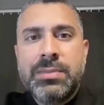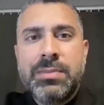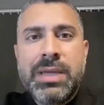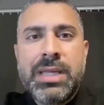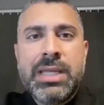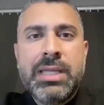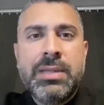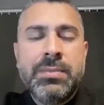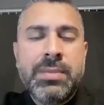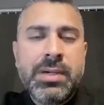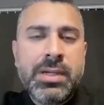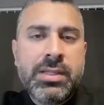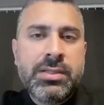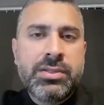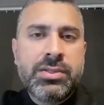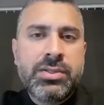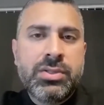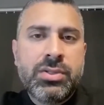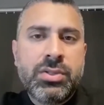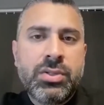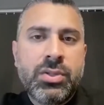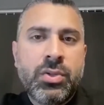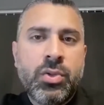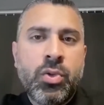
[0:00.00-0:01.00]
many
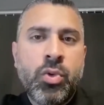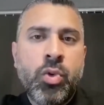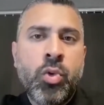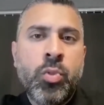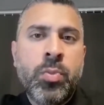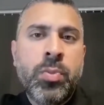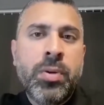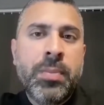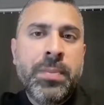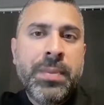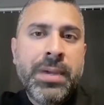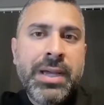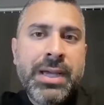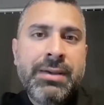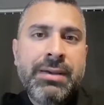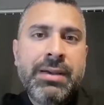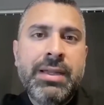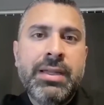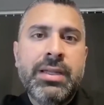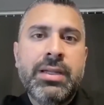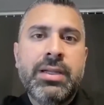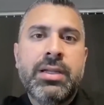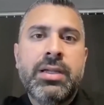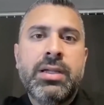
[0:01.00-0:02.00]
months through
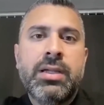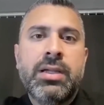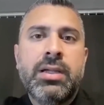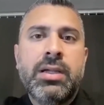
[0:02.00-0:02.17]
preparing